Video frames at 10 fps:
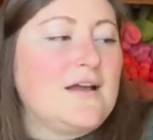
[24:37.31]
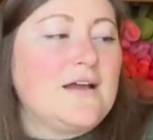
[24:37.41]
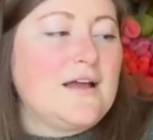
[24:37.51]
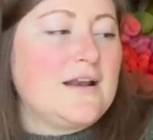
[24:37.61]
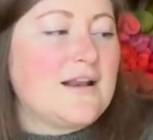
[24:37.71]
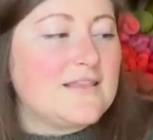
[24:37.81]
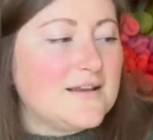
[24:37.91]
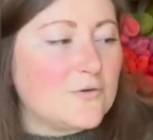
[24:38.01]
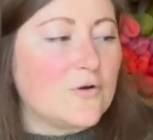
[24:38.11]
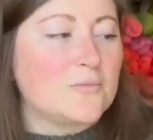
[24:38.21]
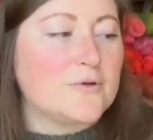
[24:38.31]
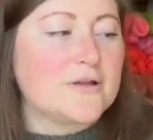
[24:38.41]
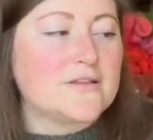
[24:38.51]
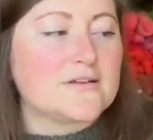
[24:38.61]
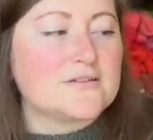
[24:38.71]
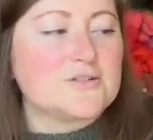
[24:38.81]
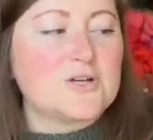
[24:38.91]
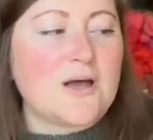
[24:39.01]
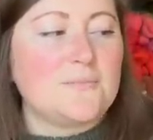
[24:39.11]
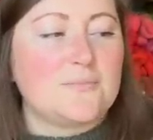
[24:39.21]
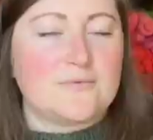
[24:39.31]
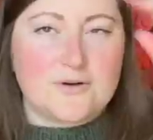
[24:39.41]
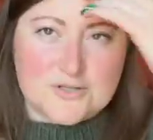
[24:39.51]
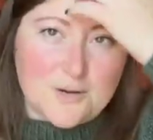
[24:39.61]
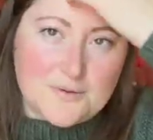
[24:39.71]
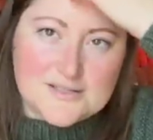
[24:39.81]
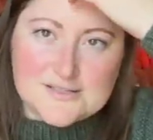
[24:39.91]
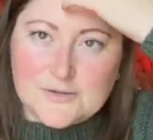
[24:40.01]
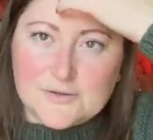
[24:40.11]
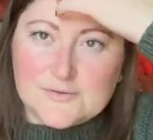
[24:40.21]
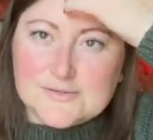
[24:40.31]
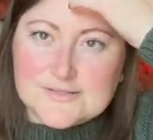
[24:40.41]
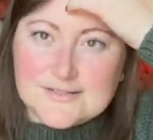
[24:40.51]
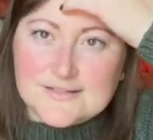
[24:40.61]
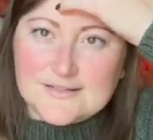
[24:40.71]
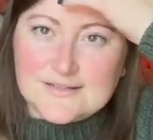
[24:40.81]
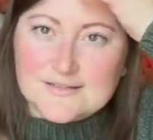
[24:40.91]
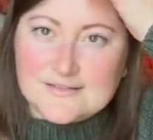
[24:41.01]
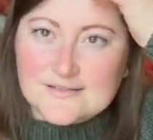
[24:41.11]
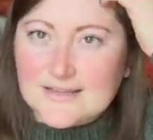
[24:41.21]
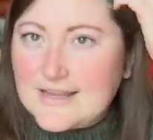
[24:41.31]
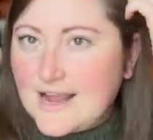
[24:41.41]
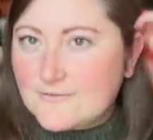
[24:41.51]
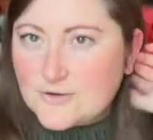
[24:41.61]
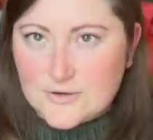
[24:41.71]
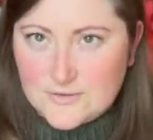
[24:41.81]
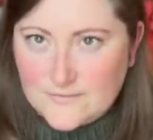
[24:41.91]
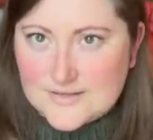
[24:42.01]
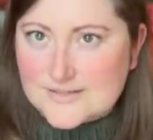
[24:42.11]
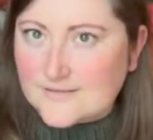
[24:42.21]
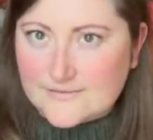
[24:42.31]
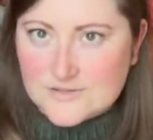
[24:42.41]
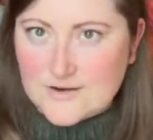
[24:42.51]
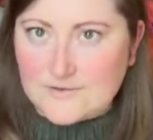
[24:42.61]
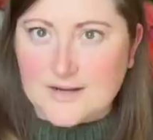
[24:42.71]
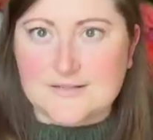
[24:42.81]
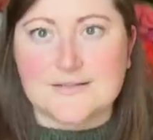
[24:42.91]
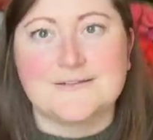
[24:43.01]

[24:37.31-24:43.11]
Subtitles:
I think normally her shop gets closed in like after her festive extravaganza.